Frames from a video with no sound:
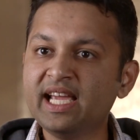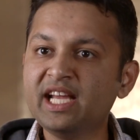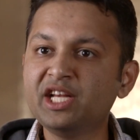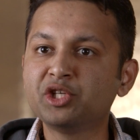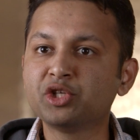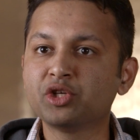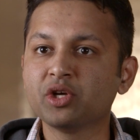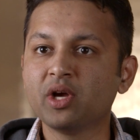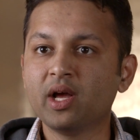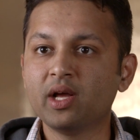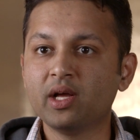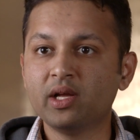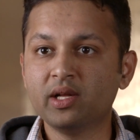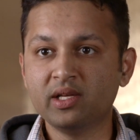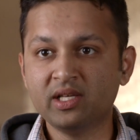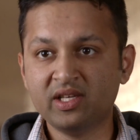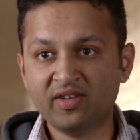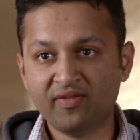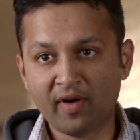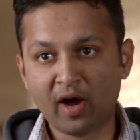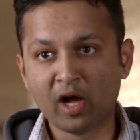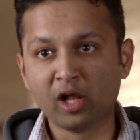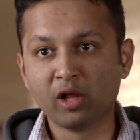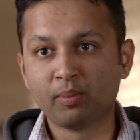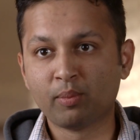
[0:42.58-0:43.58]
each
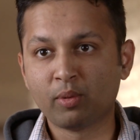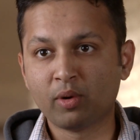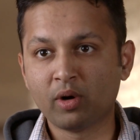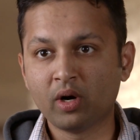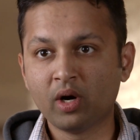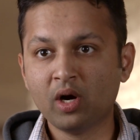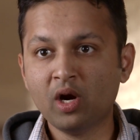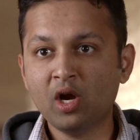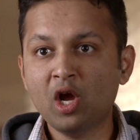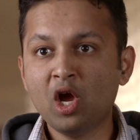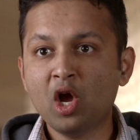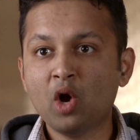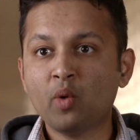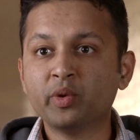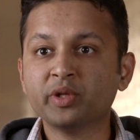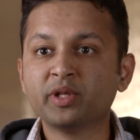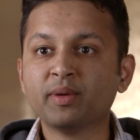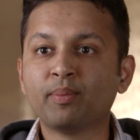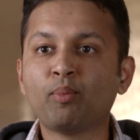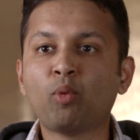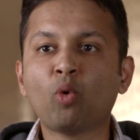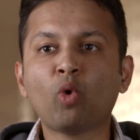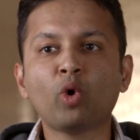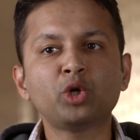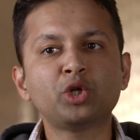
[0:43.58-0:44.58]
developer with a
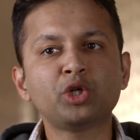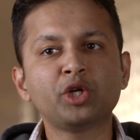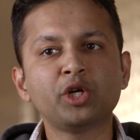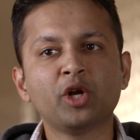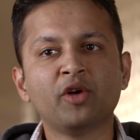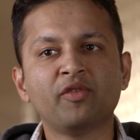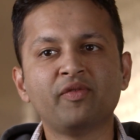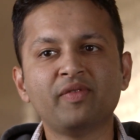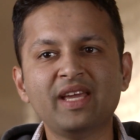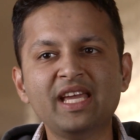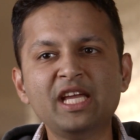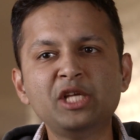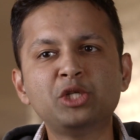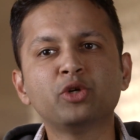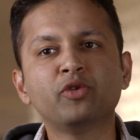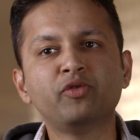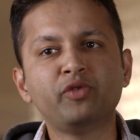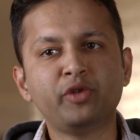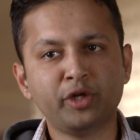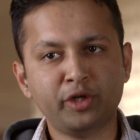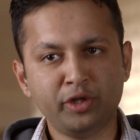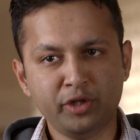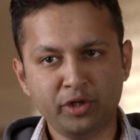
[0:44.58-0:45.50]
portrait of each of their